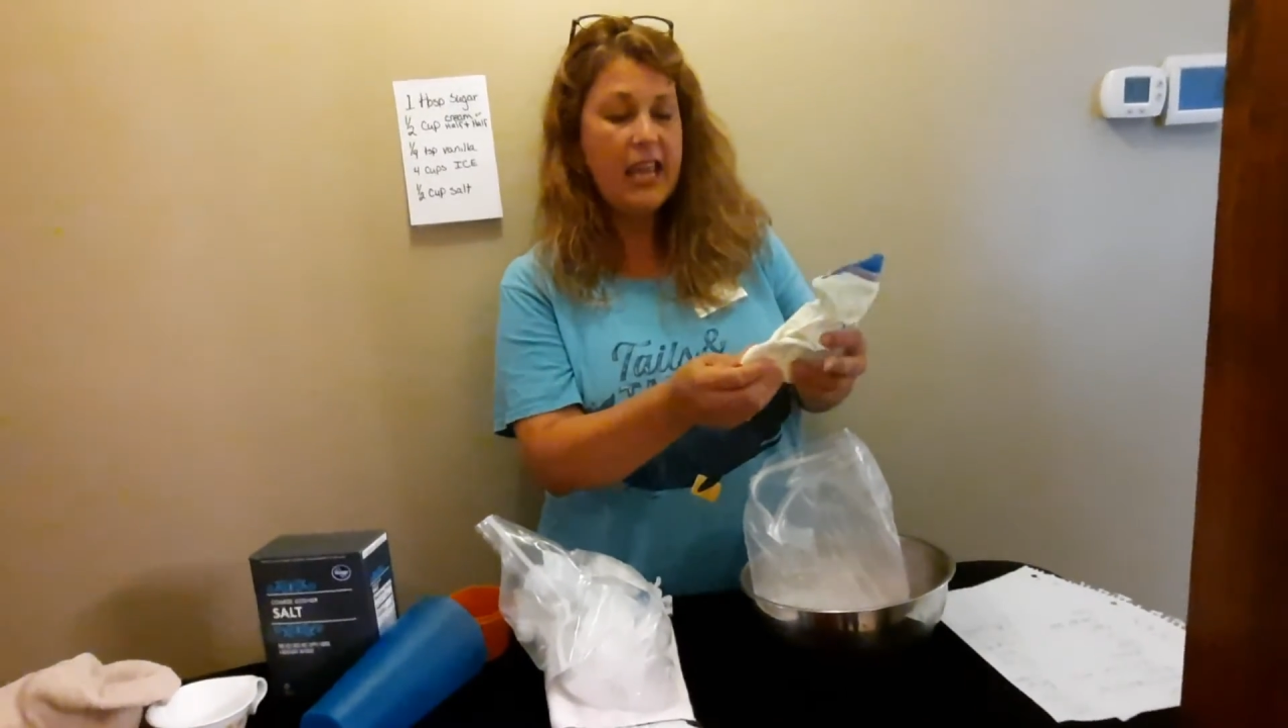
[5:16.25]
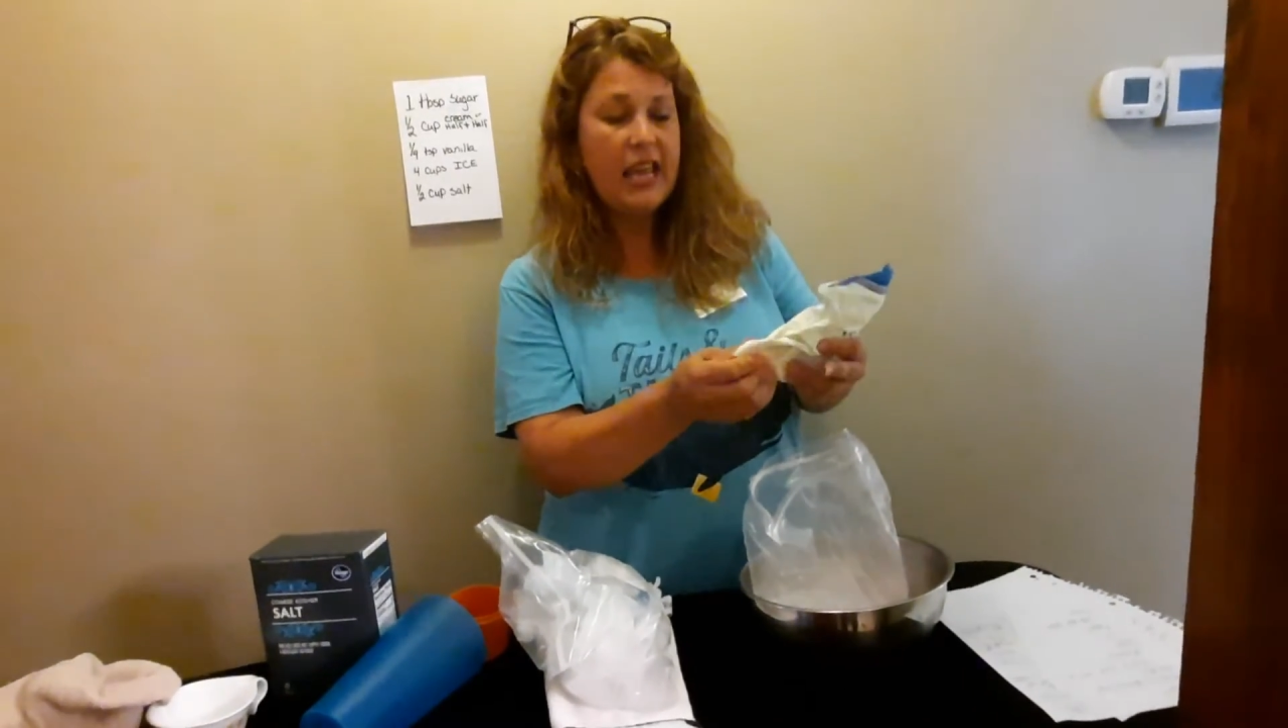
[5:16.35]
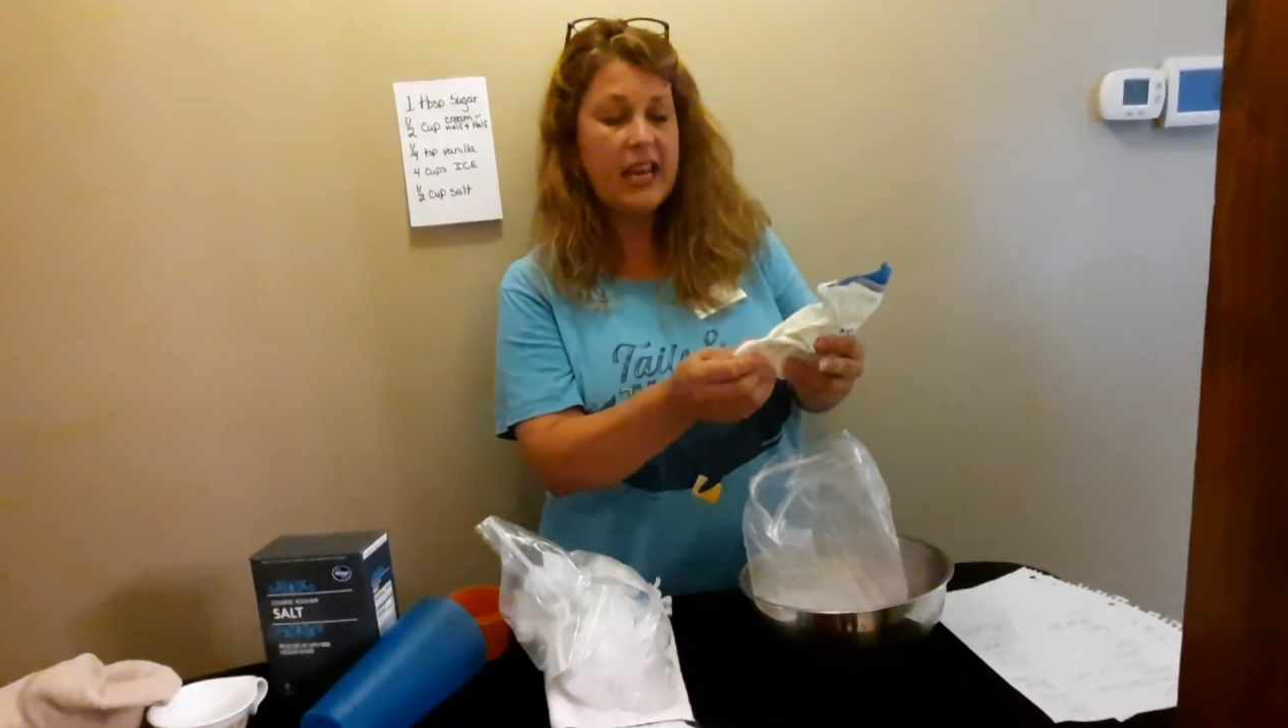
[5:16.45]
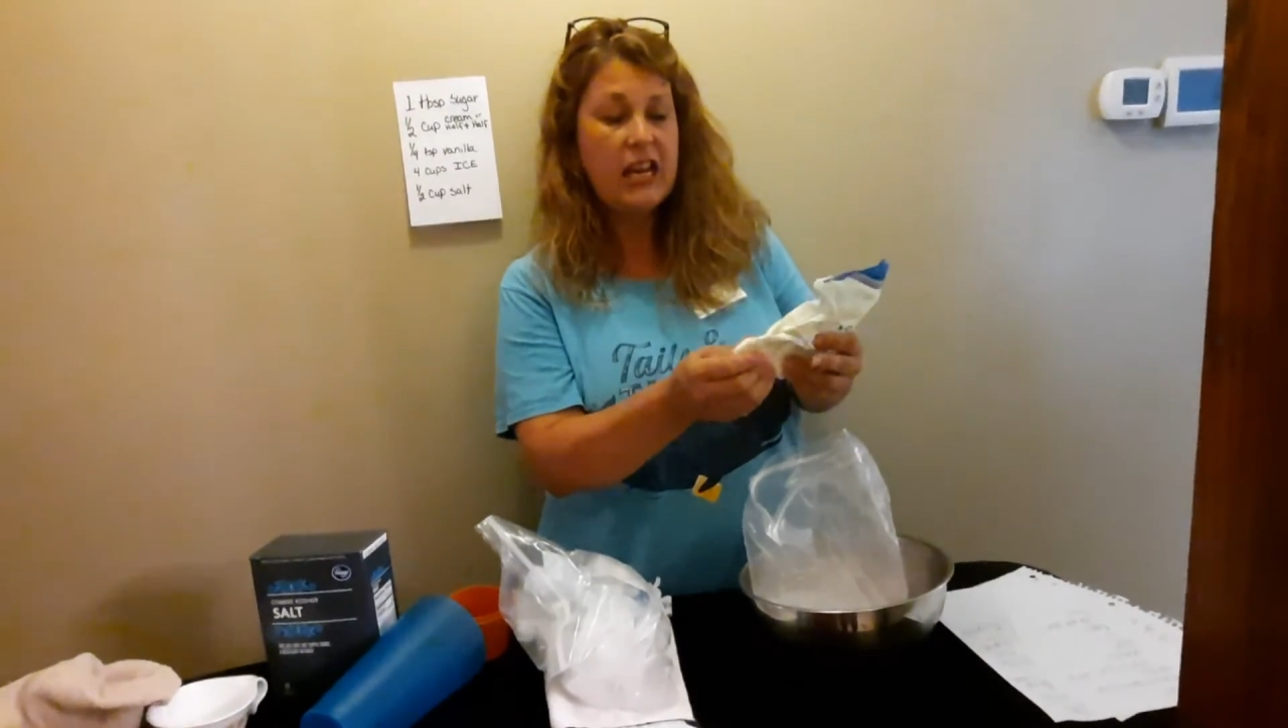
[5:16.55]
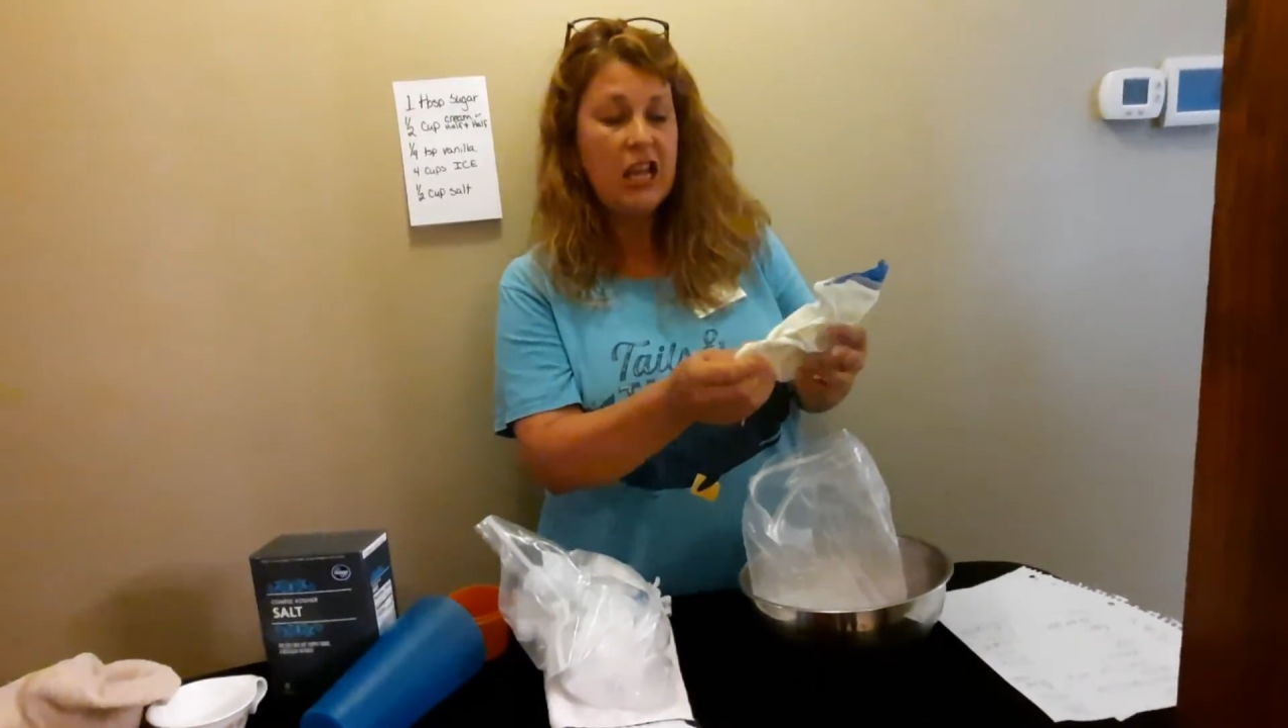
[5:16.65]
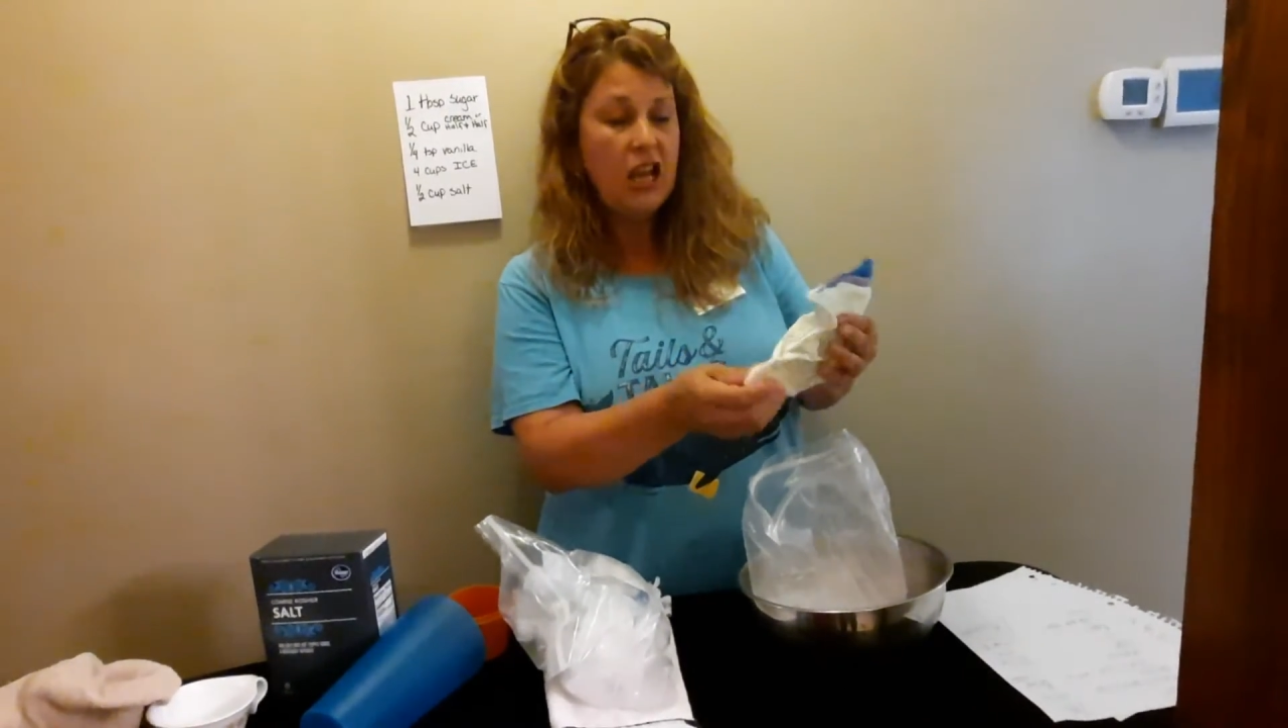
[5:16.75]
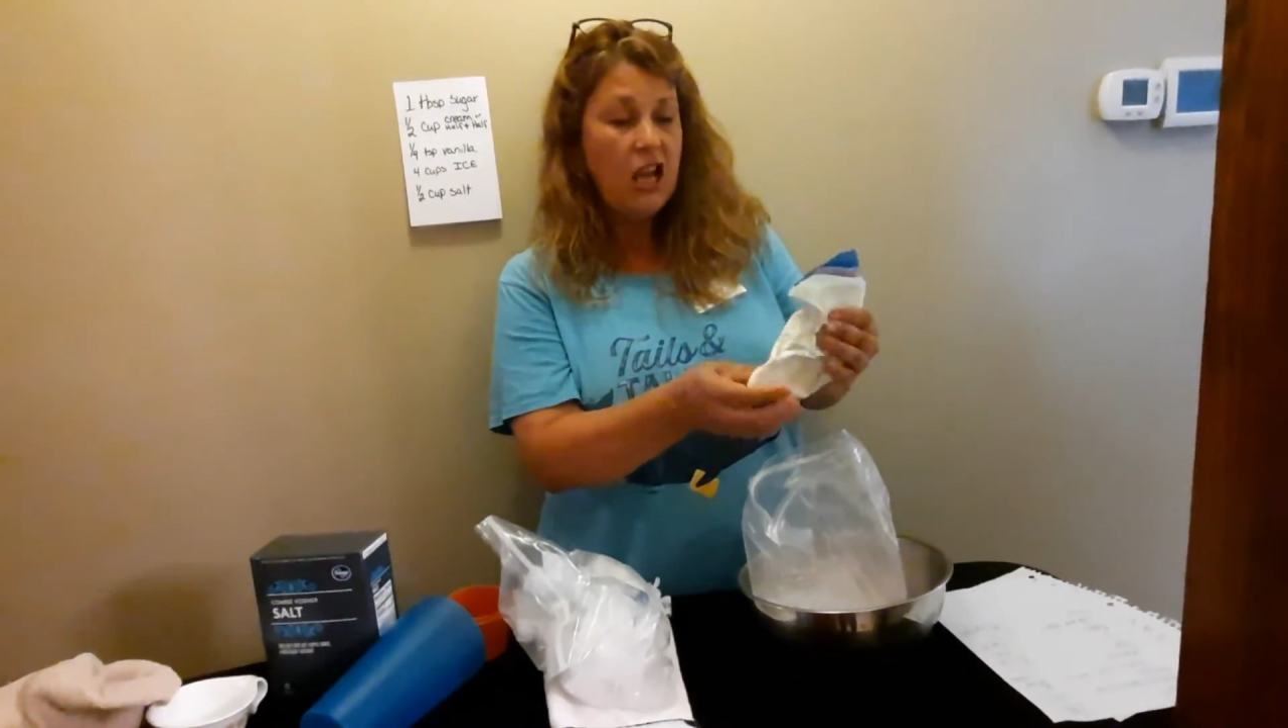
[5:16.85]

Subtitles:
and